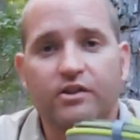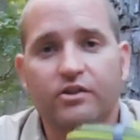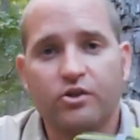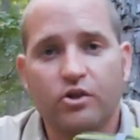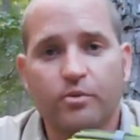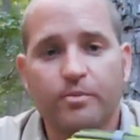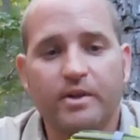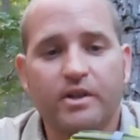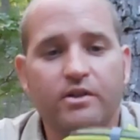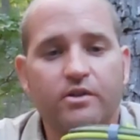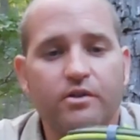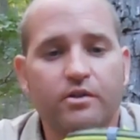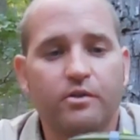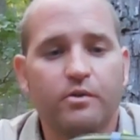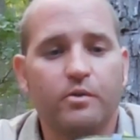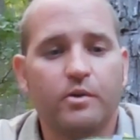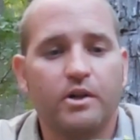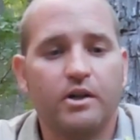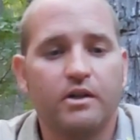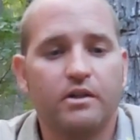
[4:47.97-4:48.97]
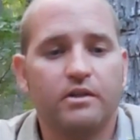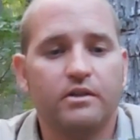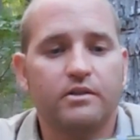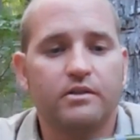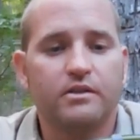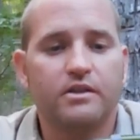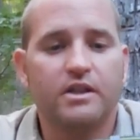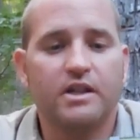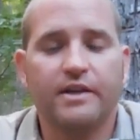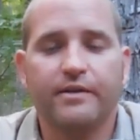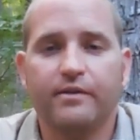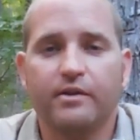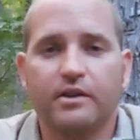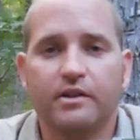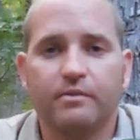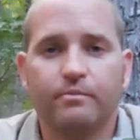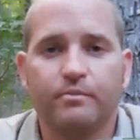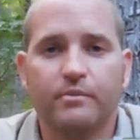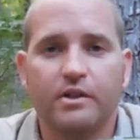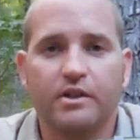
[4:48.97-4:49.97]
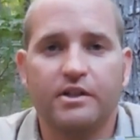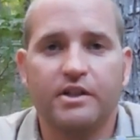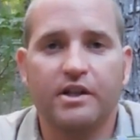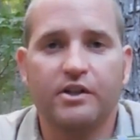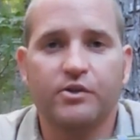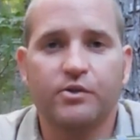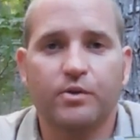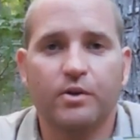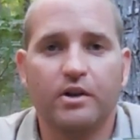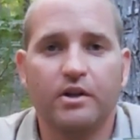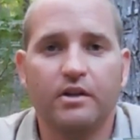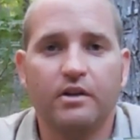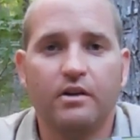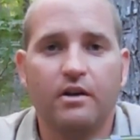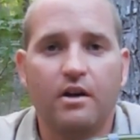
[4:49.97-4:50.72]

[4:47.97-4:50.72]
to me to give it a test run.